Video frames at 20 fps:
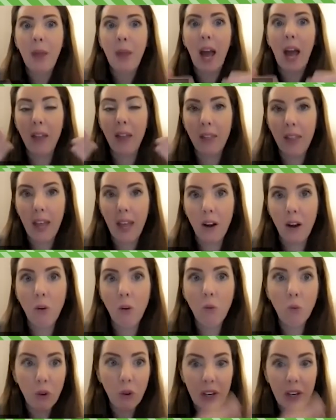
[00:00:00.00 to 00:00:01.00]
and then
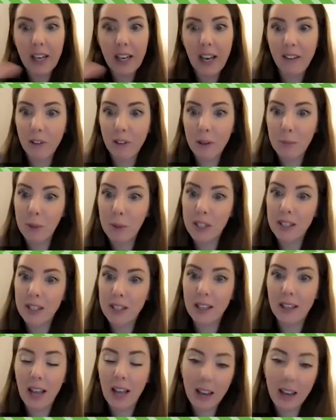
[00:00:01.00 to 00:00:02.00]
read everybody's
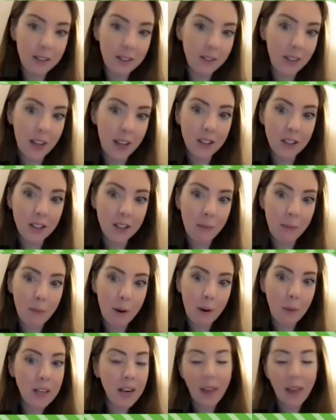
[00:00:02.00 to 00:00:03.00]
at the end of that time
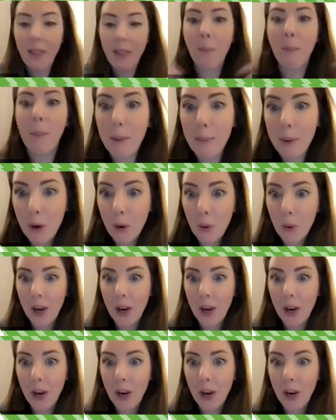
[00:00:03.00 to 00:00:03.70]
limit, and then maybe go